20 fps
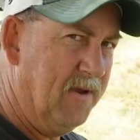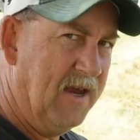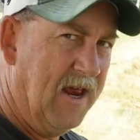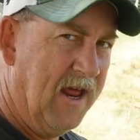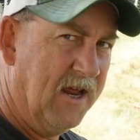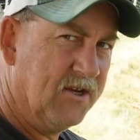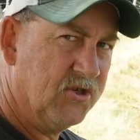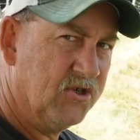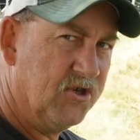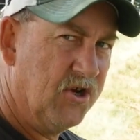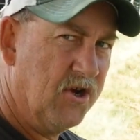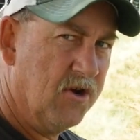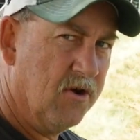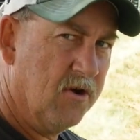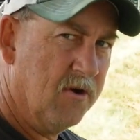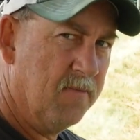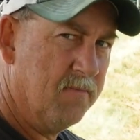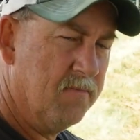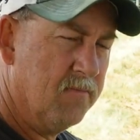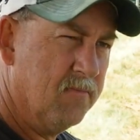next
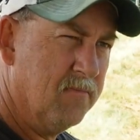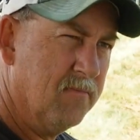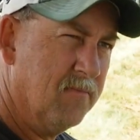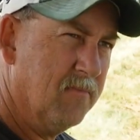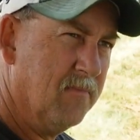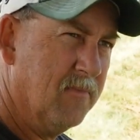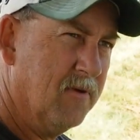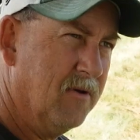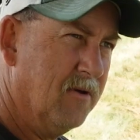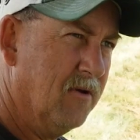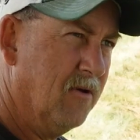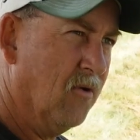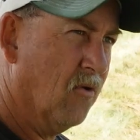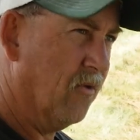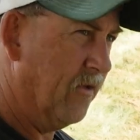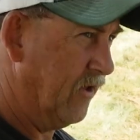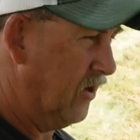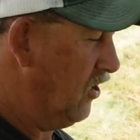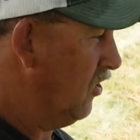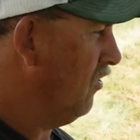year
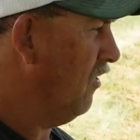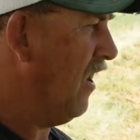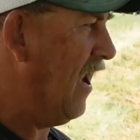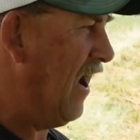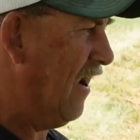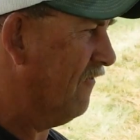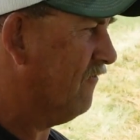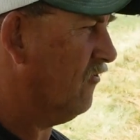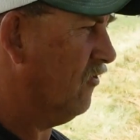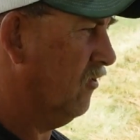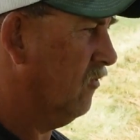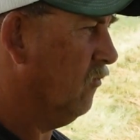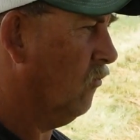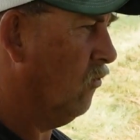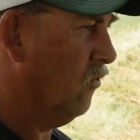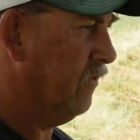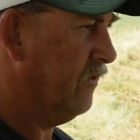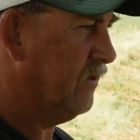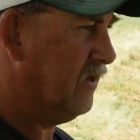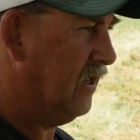or the year after,
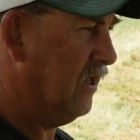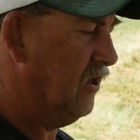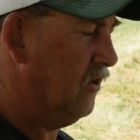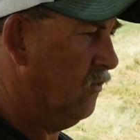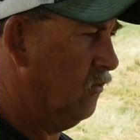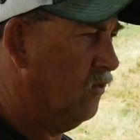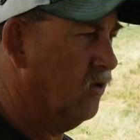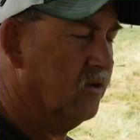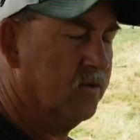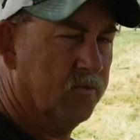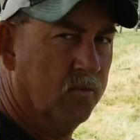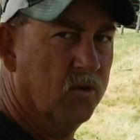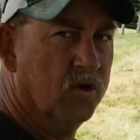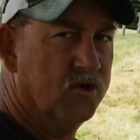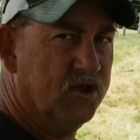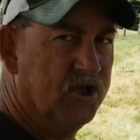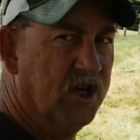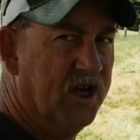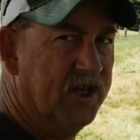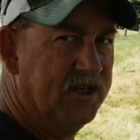one of the two. We'll
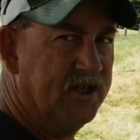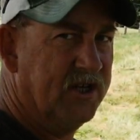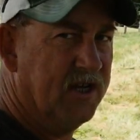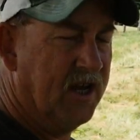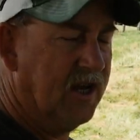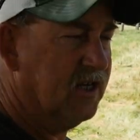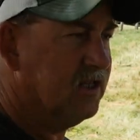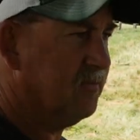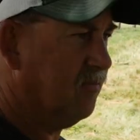judge it next